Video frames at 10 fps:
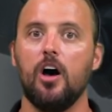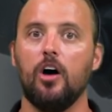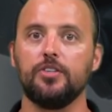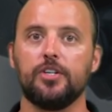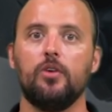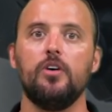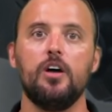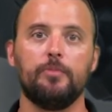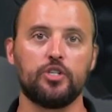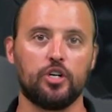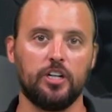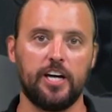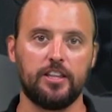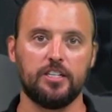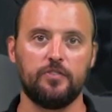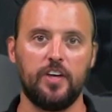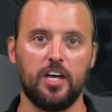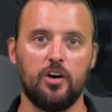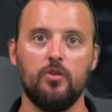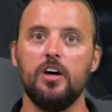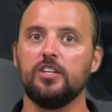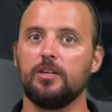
Also, be sure to like this video,